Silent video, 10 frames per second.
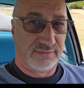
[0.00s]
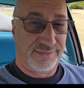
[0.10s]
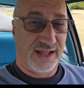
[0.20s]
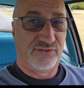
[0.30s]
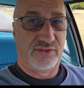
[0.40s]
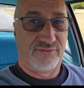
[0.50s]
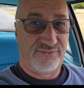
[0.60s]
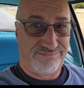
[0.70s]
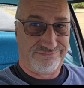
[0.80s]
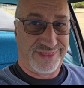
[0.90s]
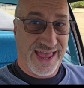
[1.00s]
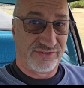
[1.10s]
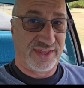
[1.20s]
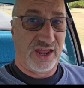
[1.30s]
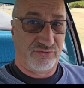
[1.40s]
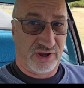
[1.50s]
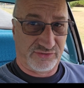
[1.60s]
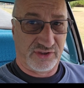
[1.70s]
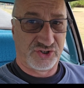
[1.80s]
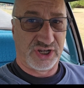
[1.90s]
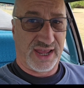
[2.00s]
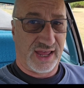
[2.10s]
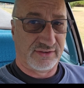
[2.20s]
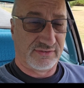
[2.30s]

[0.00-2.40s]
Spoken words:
that's the last address that she had.